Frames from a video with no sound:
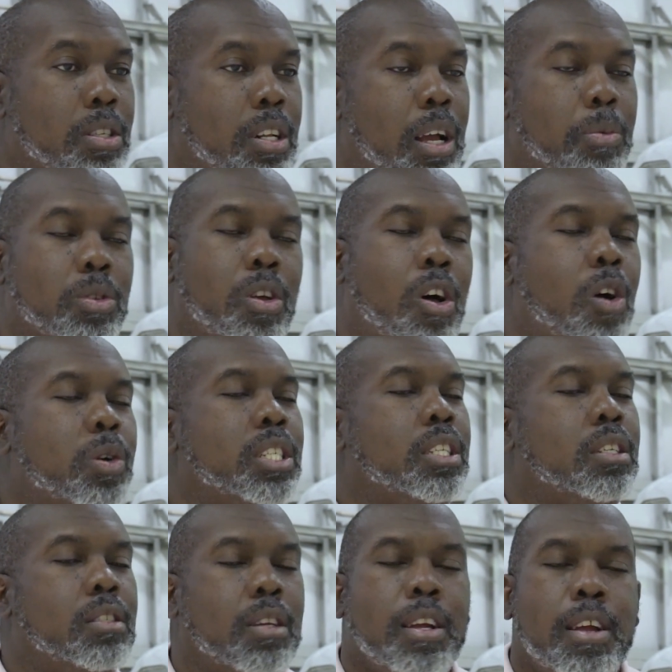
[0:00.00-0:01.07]
and I was always
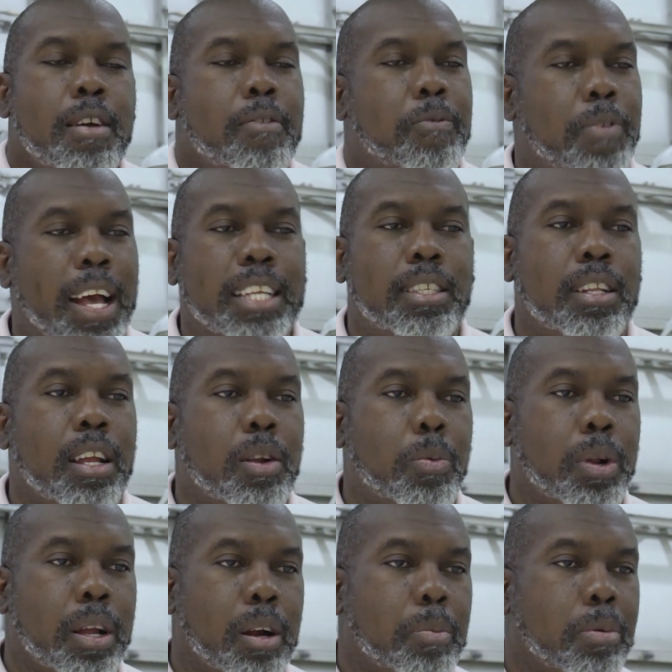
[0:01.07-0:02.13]
just fascinated
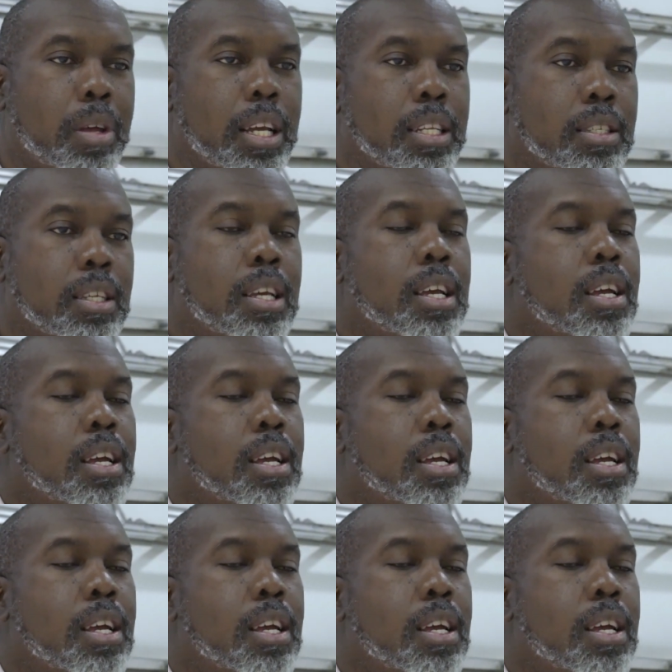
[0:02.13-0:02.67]
with airplanes.